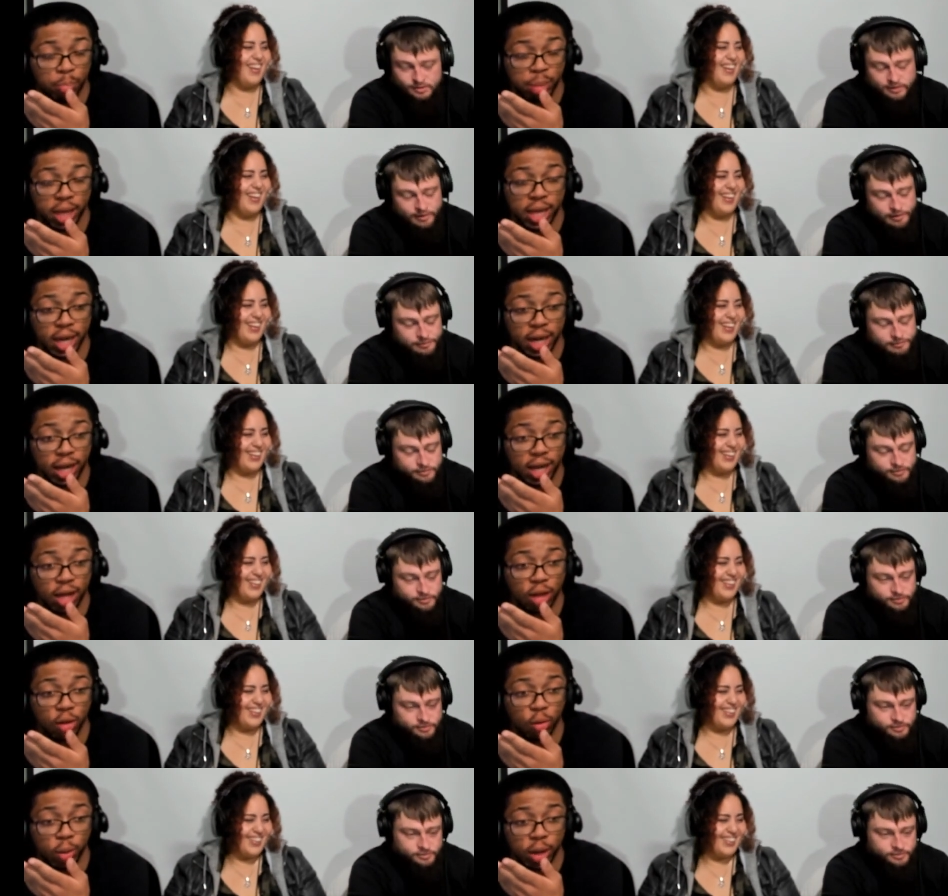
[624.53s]
Speaker 1: beginning of
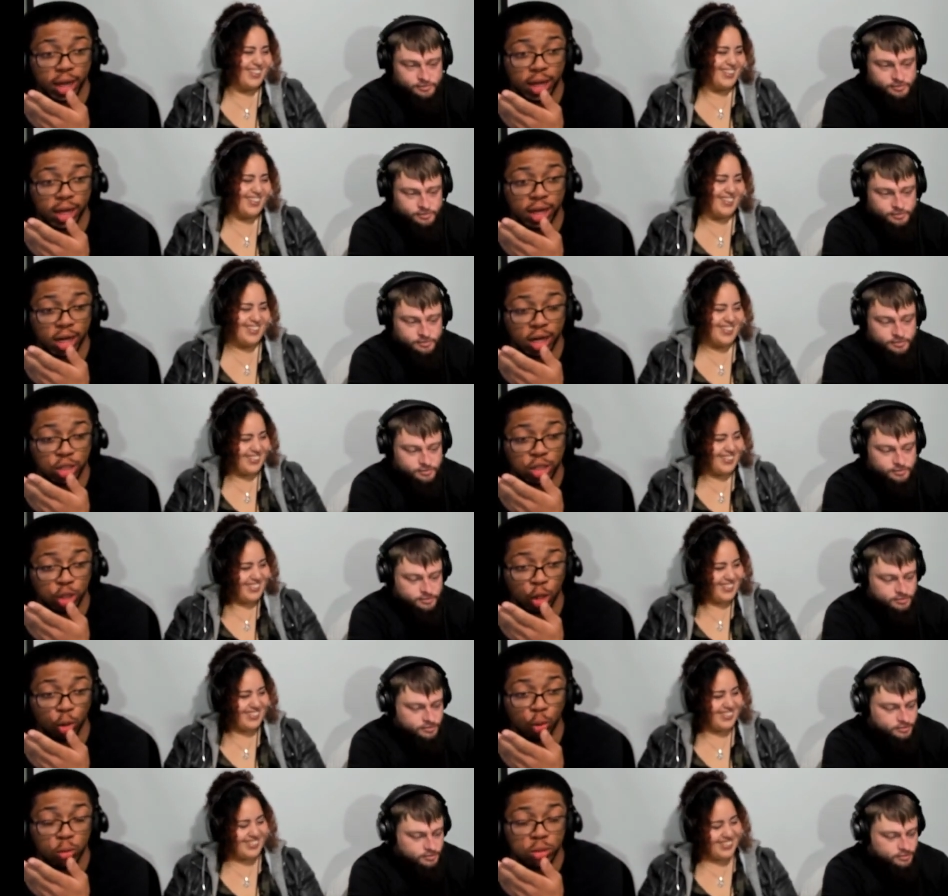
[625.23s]
the week, and on
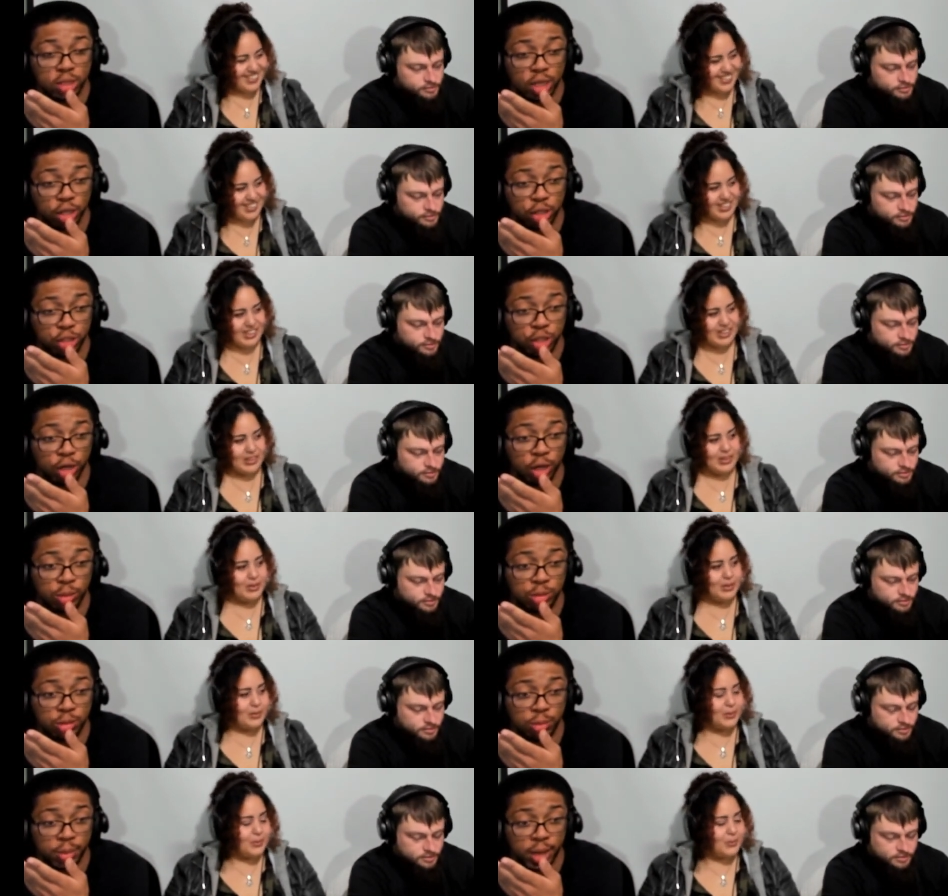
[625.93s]
Tuesday you're showing up
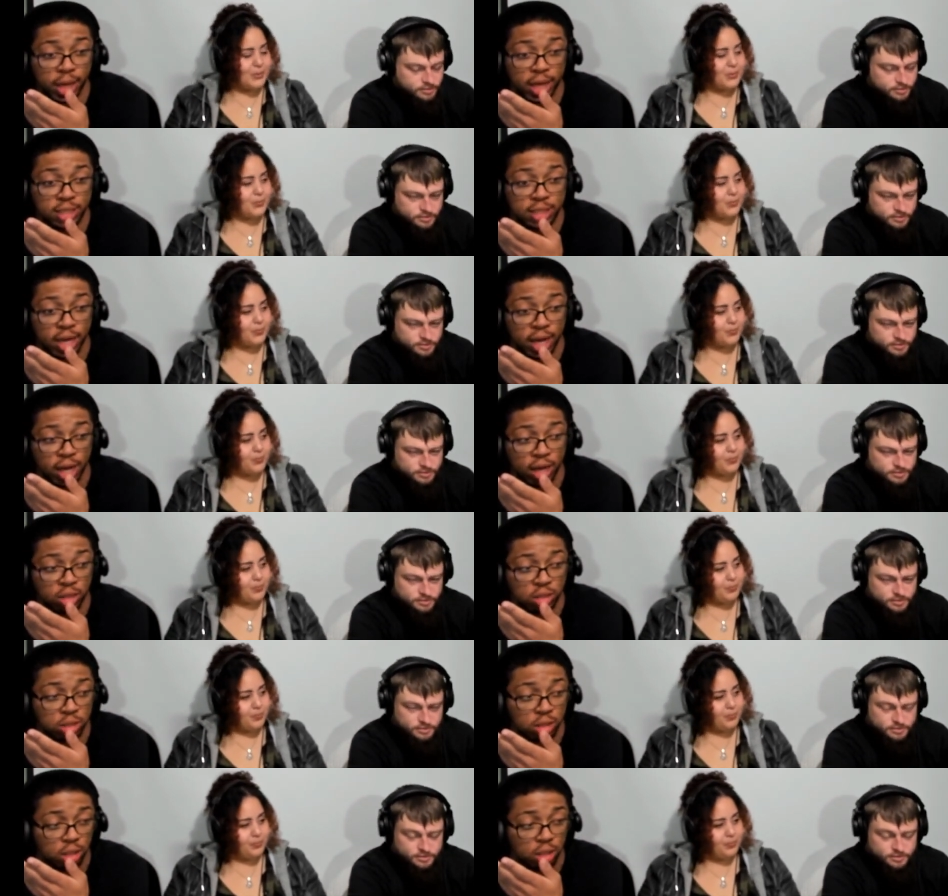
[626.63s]
to a man's house.